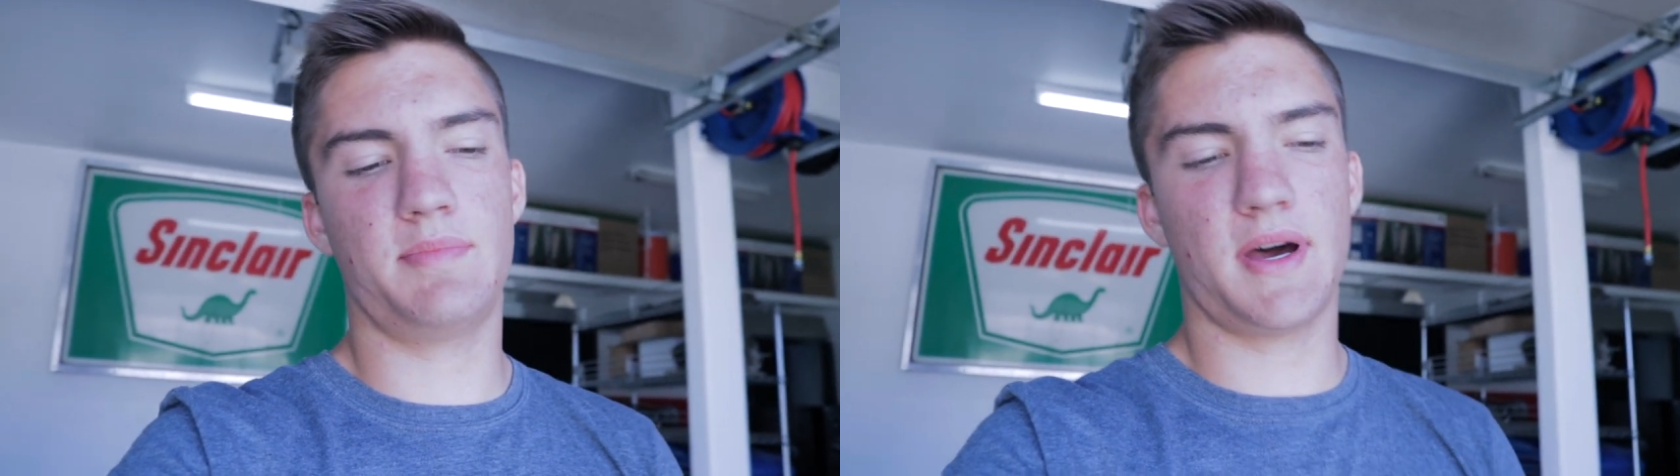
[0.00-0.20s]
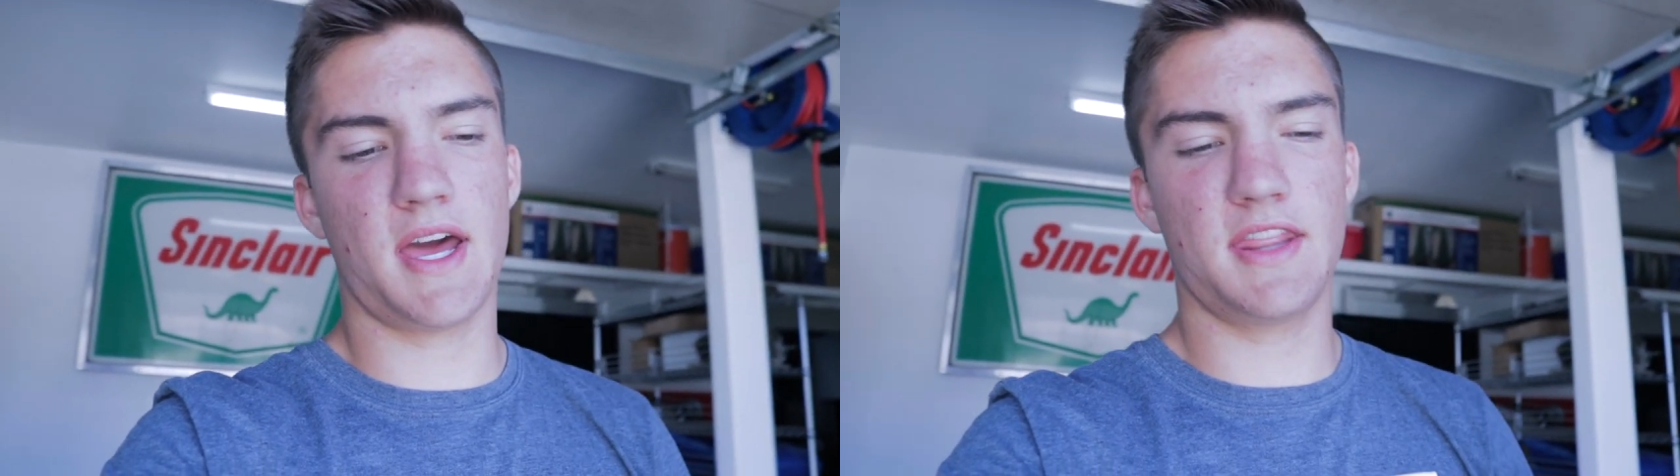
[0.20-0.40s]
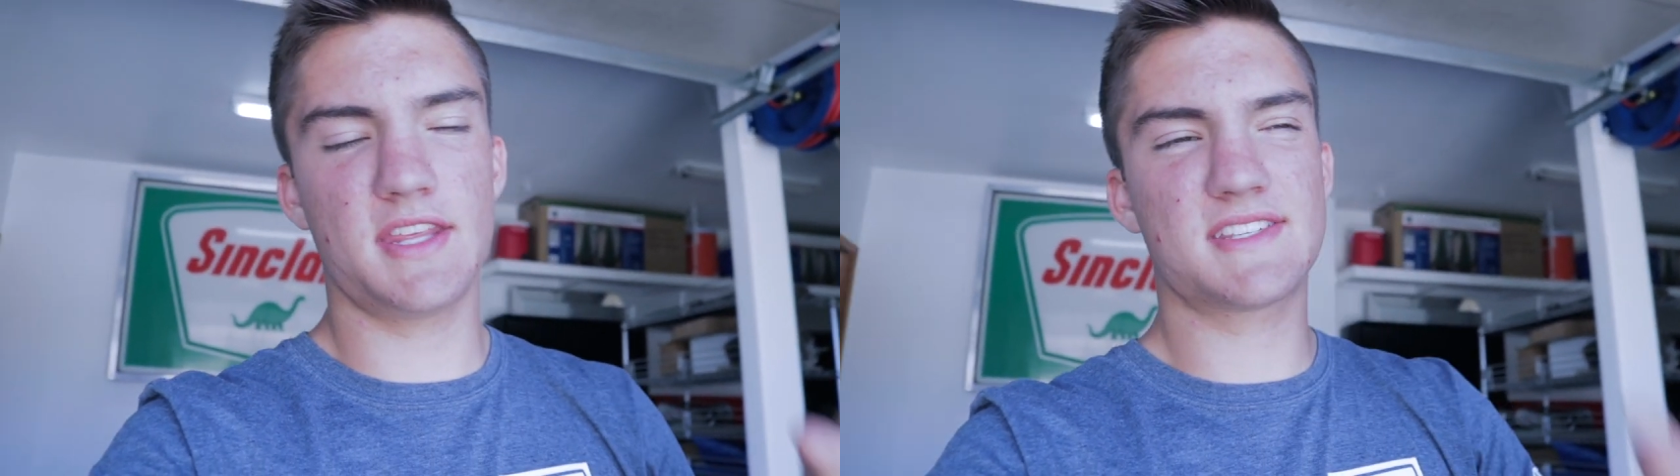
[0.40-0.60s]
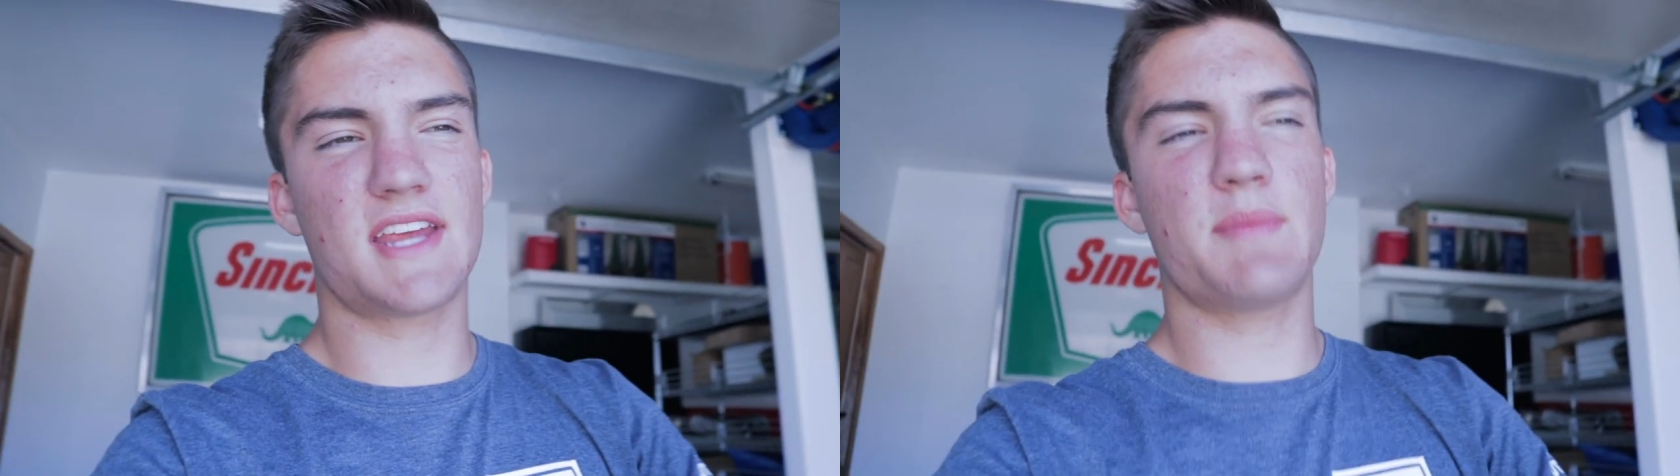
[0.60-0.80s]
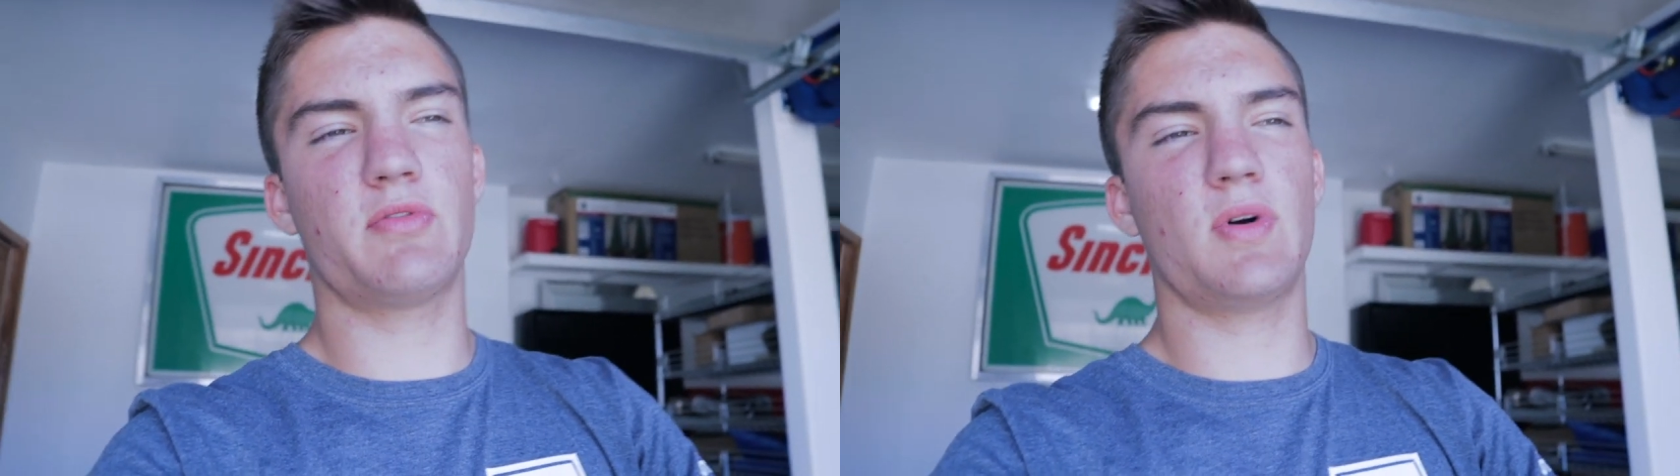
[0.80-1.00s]
but this
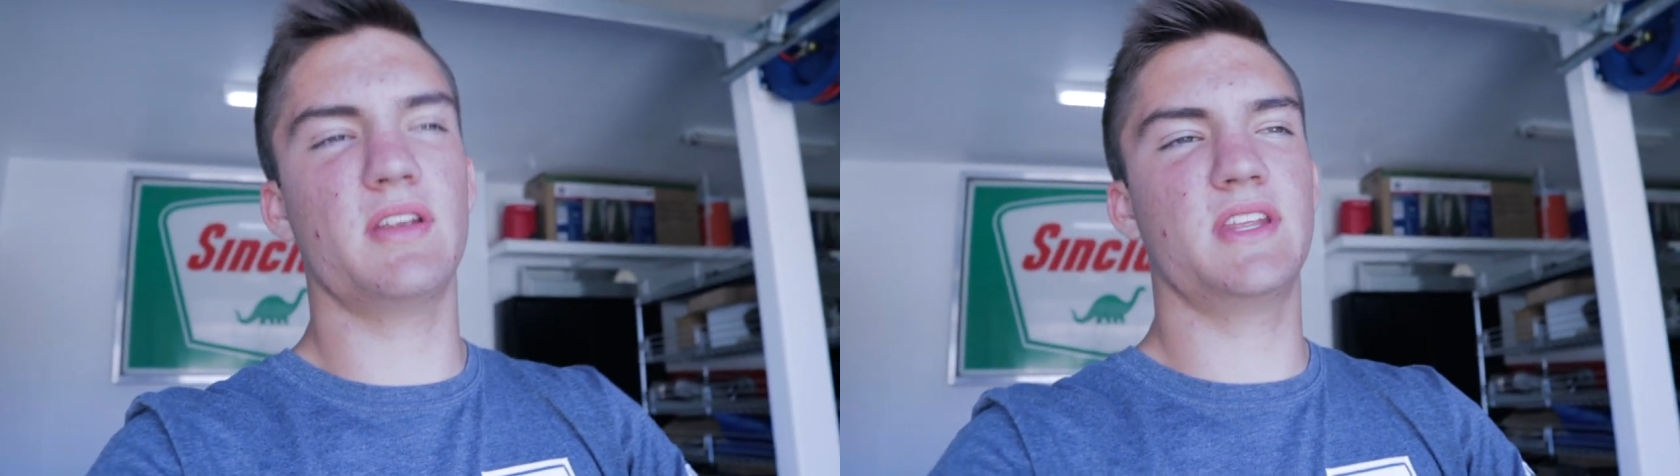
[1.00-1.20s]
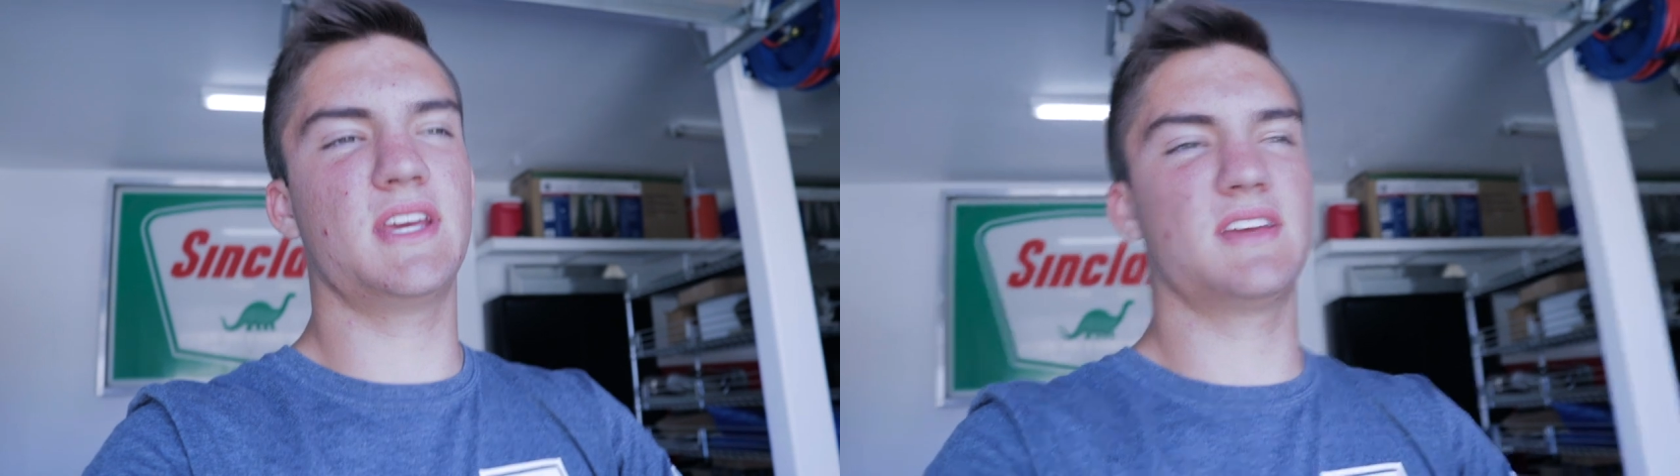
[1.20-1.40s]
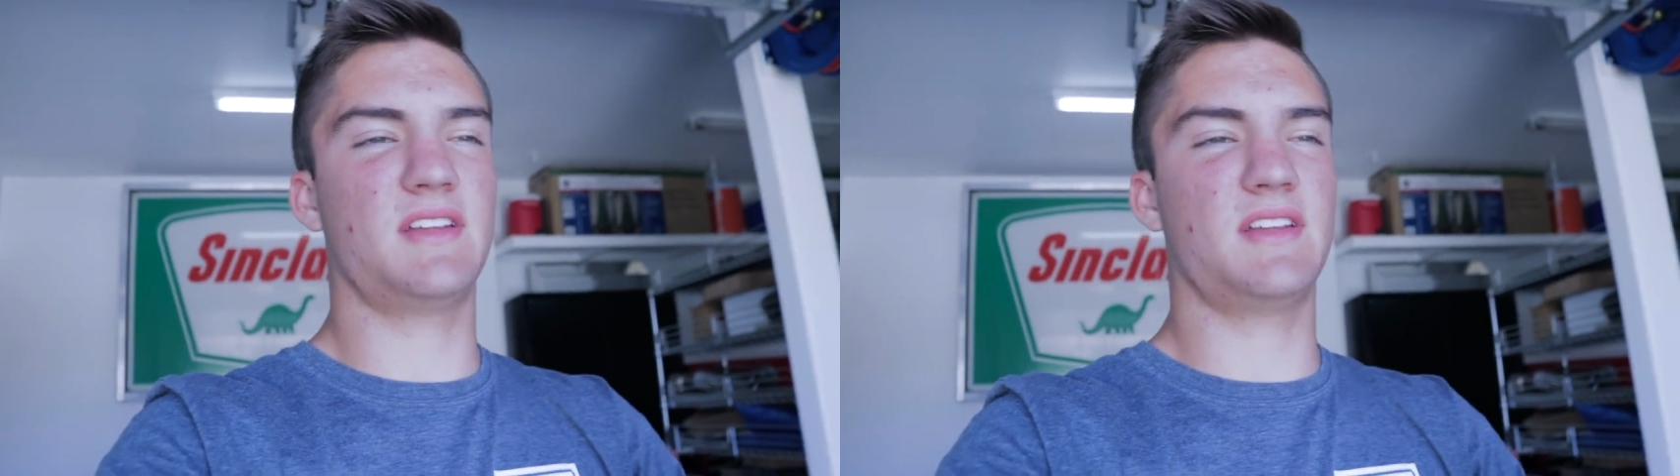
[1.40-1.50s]
type of welding